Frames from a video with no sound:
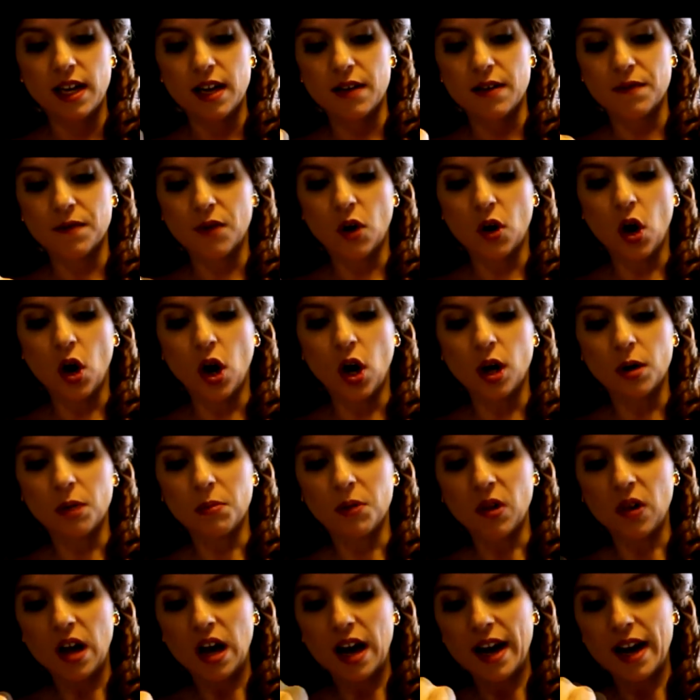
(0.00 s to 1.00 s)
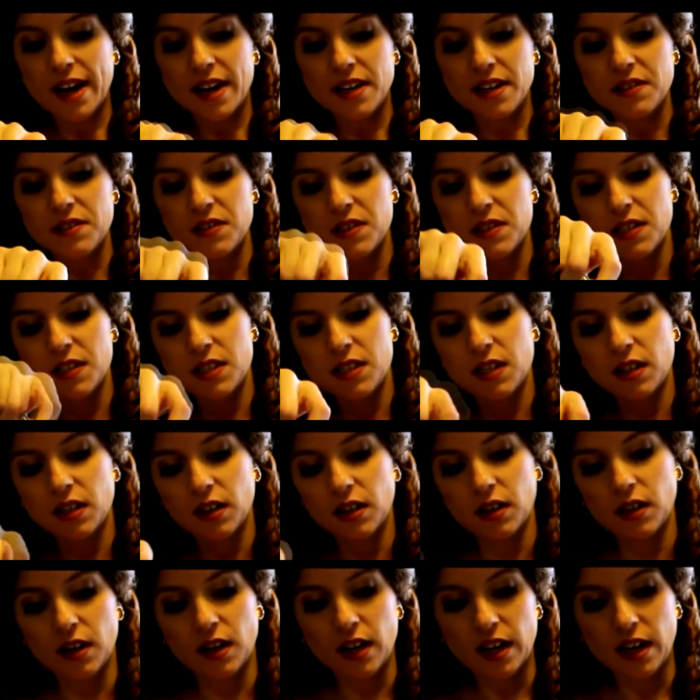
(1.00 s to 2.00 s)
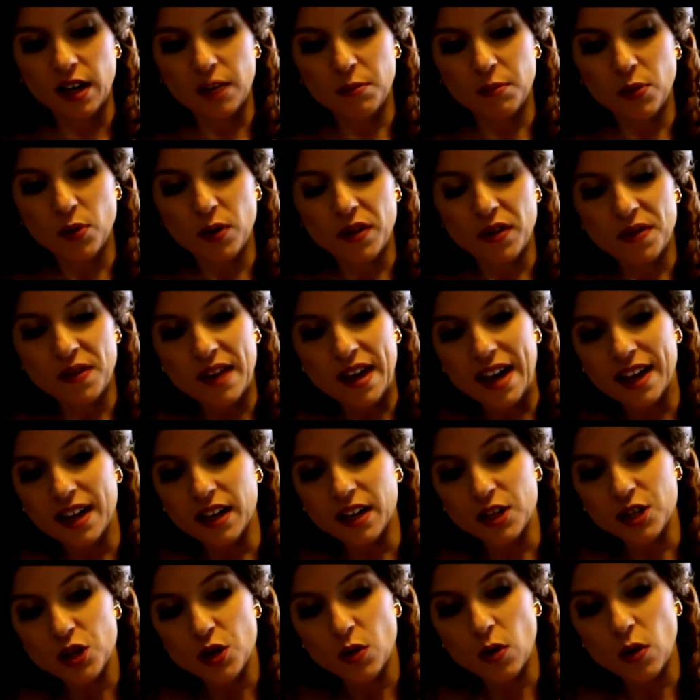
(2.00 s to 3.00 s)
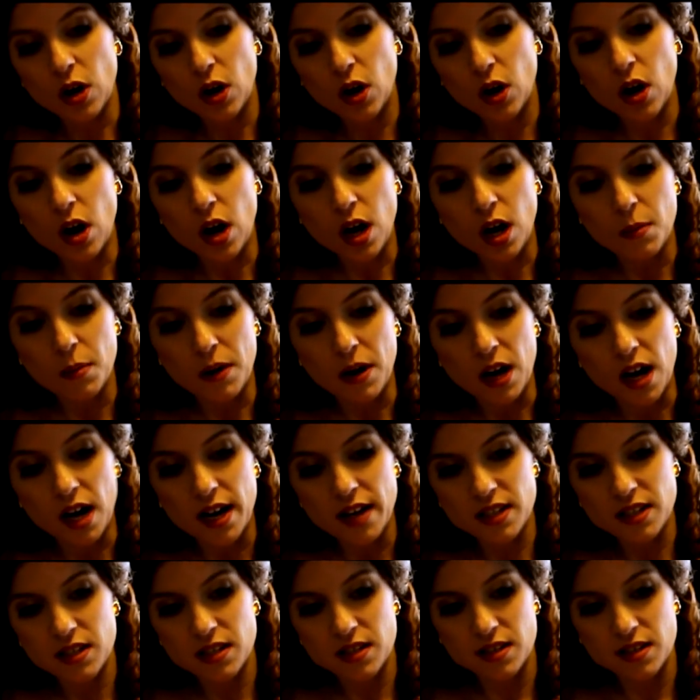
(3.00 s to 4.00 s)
have caramelized and put that into our crock pot.